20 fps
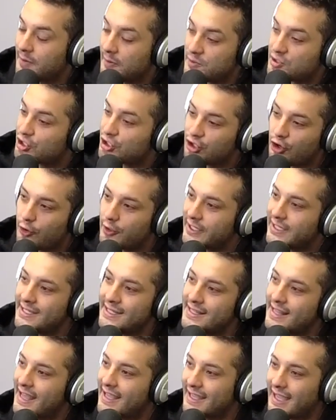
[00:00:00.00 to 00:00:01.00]
I'm sure going into
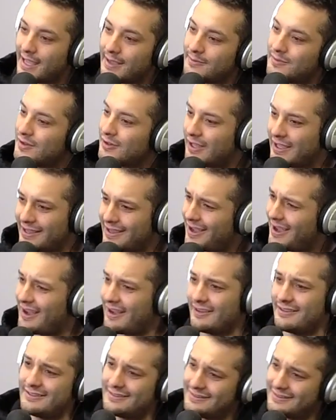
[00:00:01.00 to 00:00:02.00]
that game, you're like, ah,
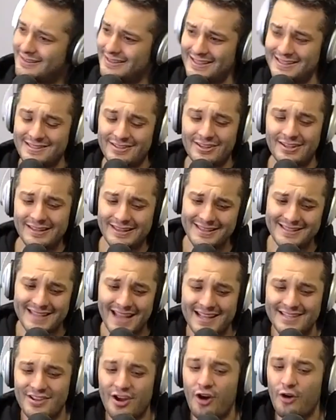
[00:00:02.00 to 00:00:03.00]
these are these
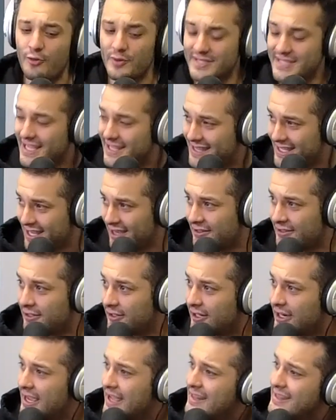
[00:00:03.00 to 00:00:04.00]
guys always hit the under.
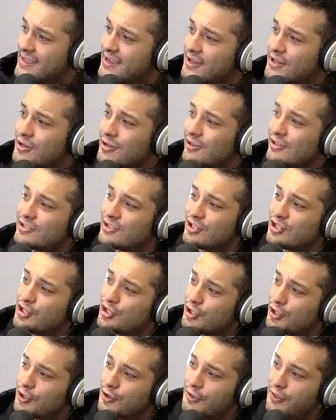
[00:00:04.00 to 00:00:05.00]
The under is a
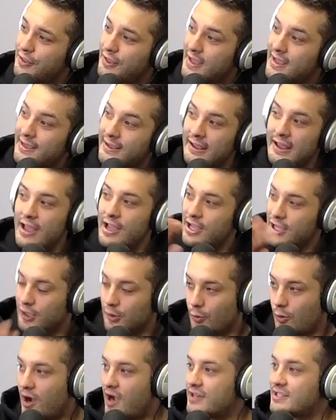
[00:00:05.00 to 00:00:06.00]
sure thing. You're
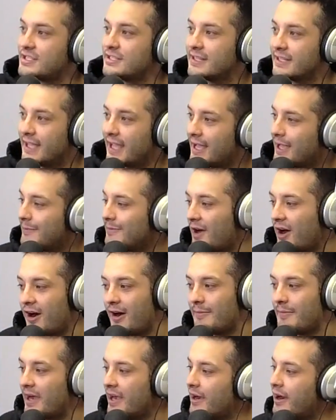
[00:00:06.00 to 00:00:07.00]
watching the game. Oh,
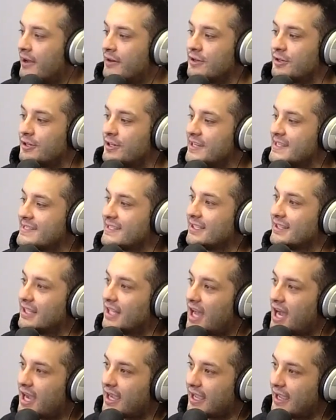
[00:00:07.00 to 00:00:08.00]
my under is a
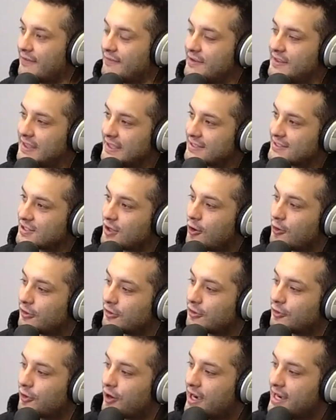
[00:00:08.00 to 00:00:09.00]
lock. Everything's going
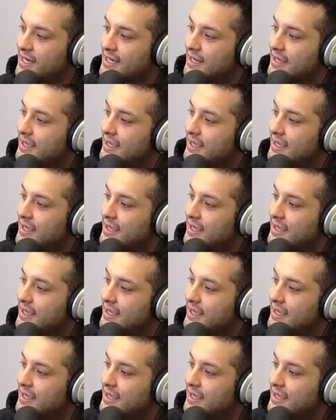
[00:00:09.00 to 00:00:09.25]
great.